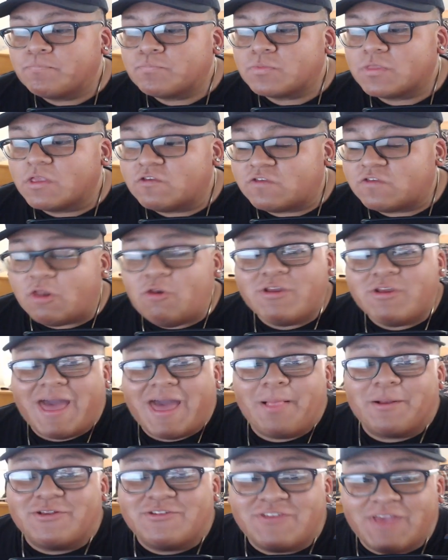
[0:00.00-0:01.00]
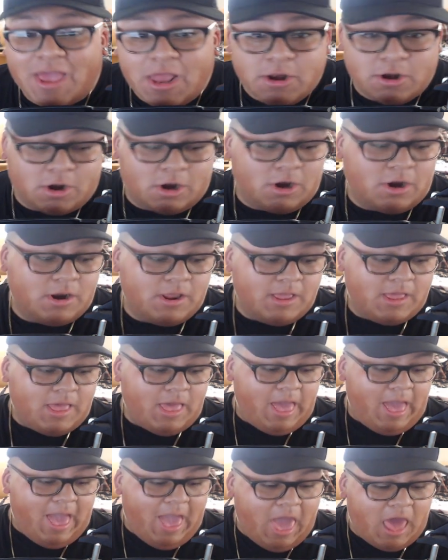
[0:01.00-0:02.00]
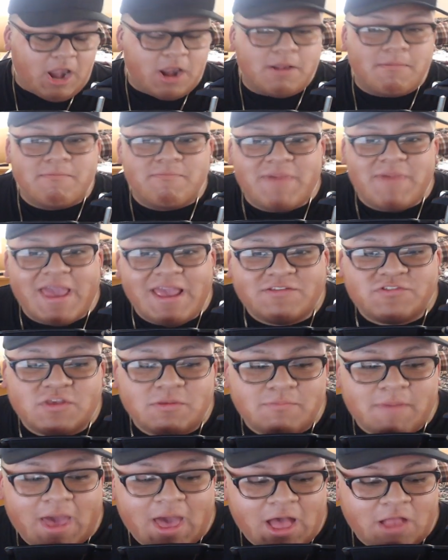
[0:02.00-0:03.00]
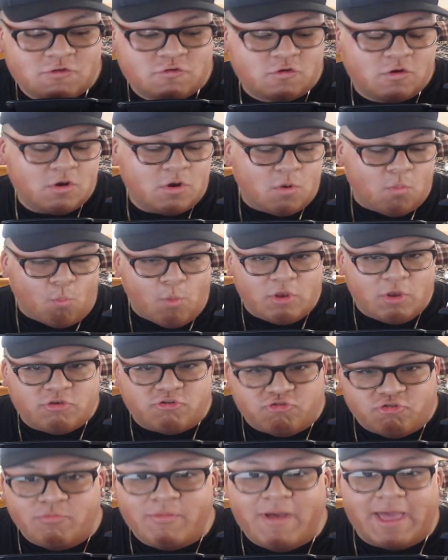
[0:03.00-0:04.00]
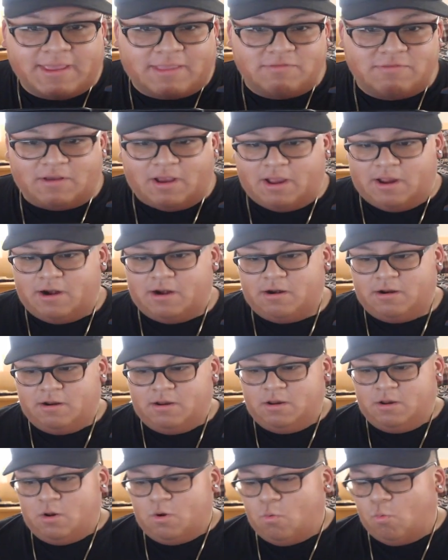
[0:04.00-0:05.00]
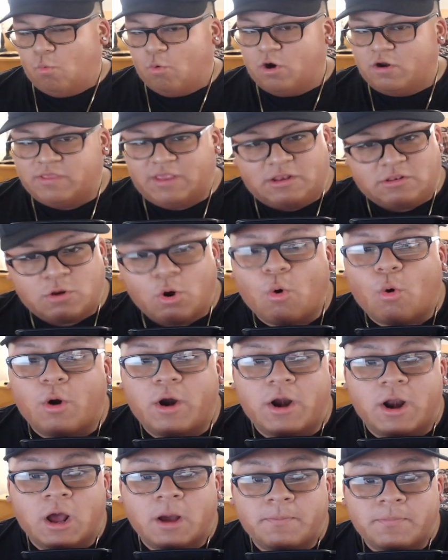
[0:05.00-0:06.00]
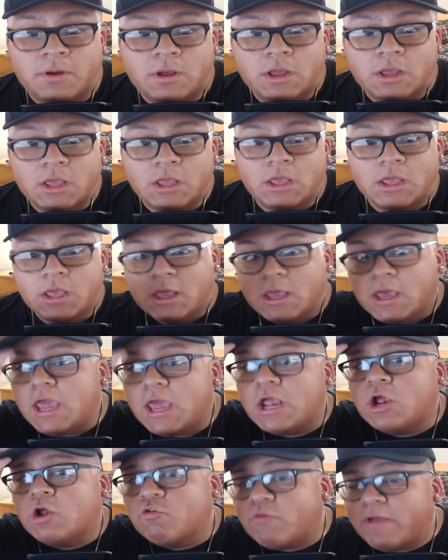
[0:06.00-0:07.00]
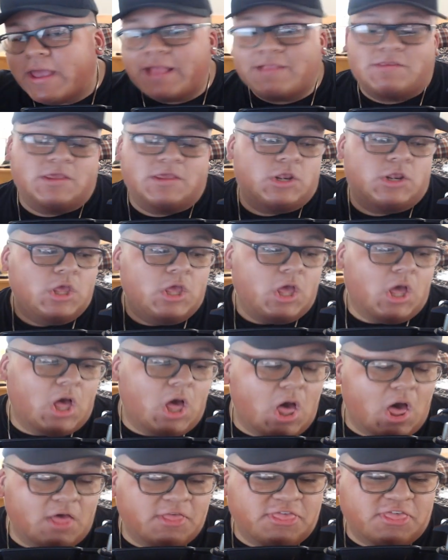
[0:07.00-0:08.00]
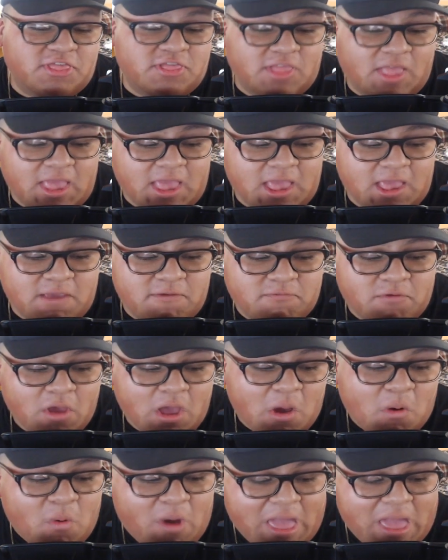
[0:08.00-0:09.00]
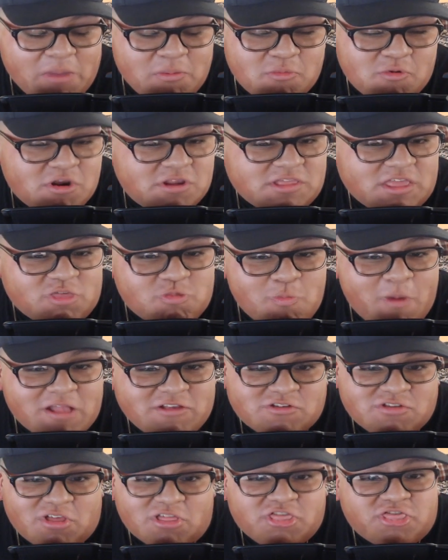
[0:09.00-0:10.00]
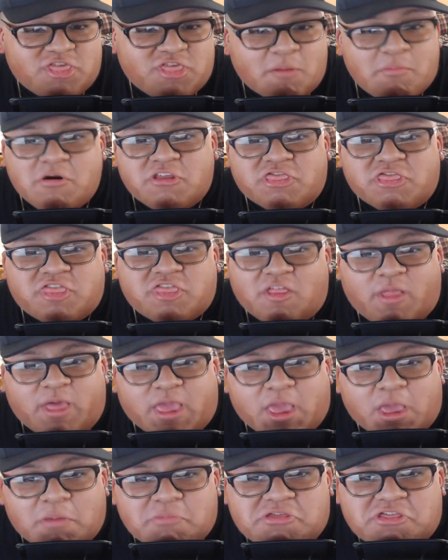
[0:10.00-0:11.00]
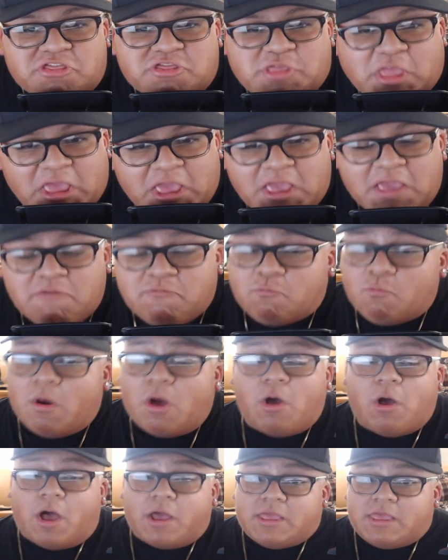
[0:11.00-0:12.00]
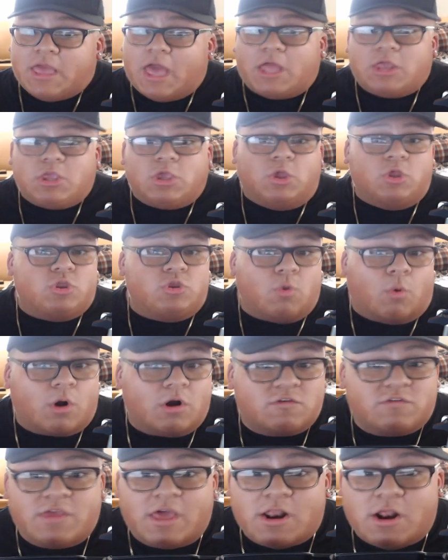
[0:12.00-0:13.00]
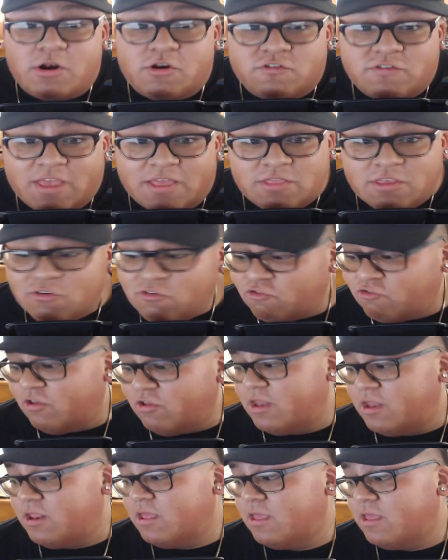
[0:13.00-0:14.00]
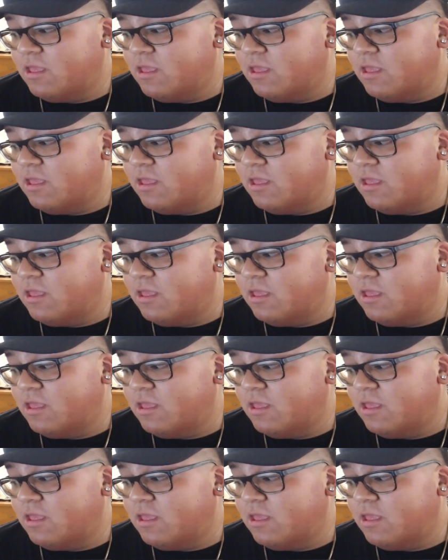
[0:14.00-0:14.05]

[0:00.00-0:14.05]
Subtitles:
Cedric Alexander had an amazing match with Drew McIntyre where they tore it up. And granted, oh, Steve, why weren't these matches on SummerSlam, Steve? Well, again, you dorks, you gotta understand this shit.